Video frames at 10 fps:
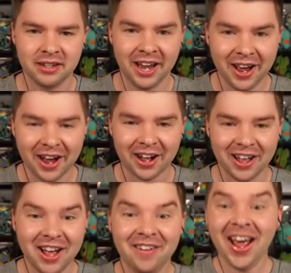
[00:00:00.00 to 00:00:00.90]
Yeah.
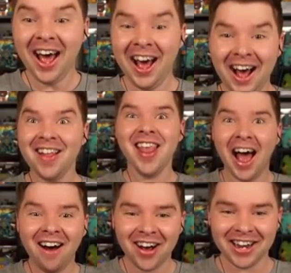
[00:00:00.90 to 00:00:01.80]
Yeah,
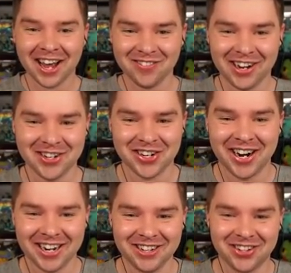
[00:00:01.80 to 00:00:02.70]
now I get my
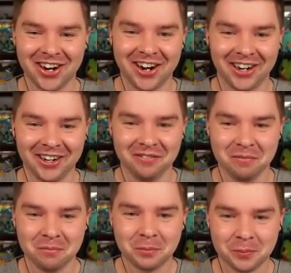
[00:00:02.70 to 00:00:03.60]
shiny charm.